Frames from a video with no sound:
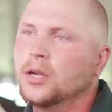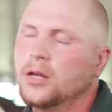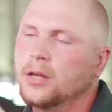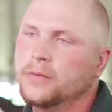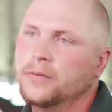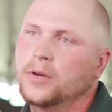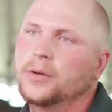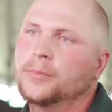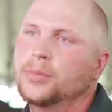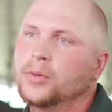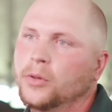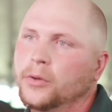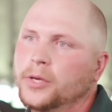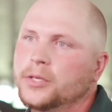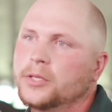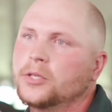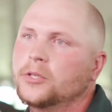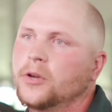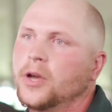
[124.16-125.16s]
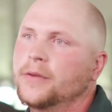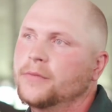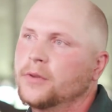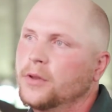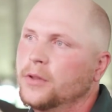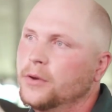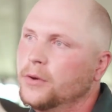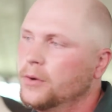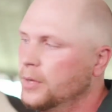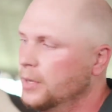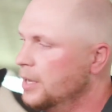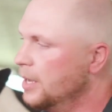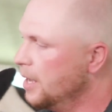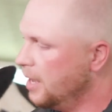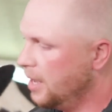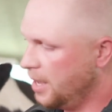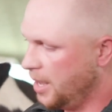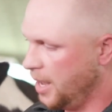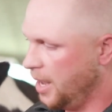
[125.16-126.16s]
and all of our employees strive to do.
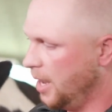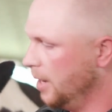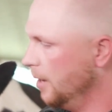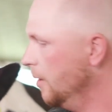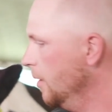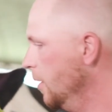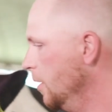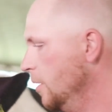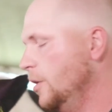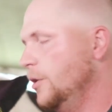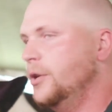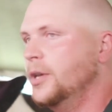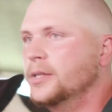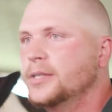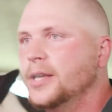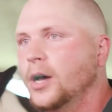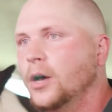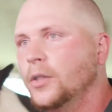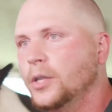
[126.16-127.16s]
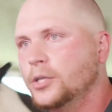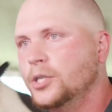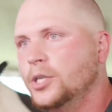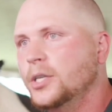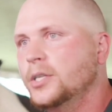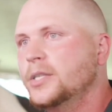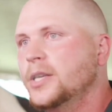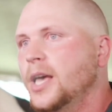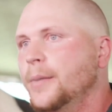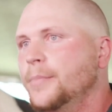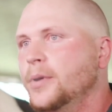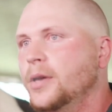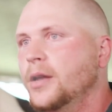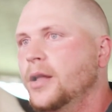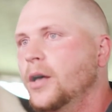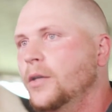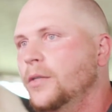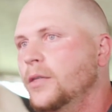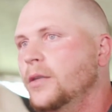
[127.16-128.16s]
And you can tell that she's happy
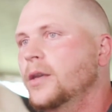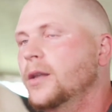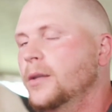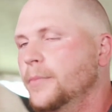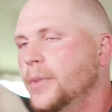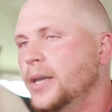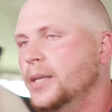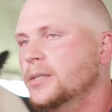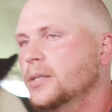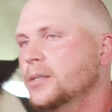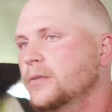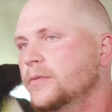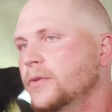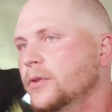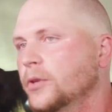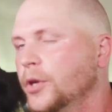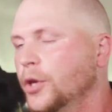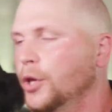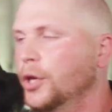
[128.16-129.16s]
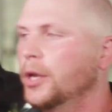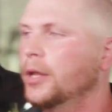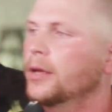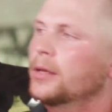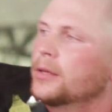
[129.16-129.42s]
and healthy and it makes us feel good.